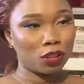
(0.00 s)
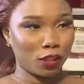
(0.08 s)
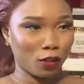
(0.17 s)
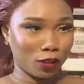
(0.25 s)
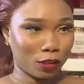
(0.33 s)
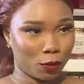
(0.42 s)

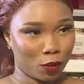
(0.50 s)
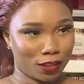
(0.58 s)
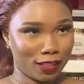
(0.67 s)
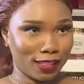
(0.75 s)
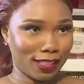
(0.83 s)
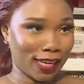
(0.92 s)
serious
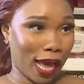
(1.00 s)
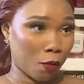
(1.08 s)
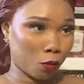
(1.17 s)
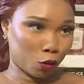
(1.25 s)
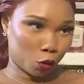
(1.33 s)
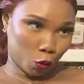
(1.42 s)
because they said I
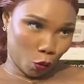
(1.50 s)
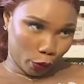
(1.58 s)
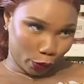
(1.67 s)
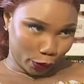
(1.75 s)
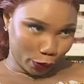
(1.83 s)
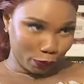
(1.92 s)
was
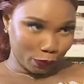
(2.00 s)
short.